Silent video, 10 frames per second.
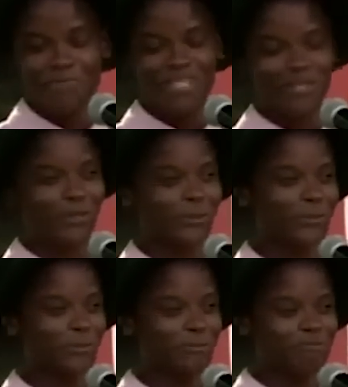
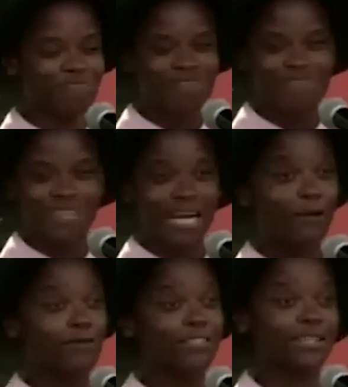to
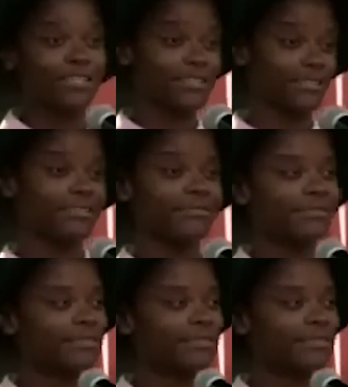have a certain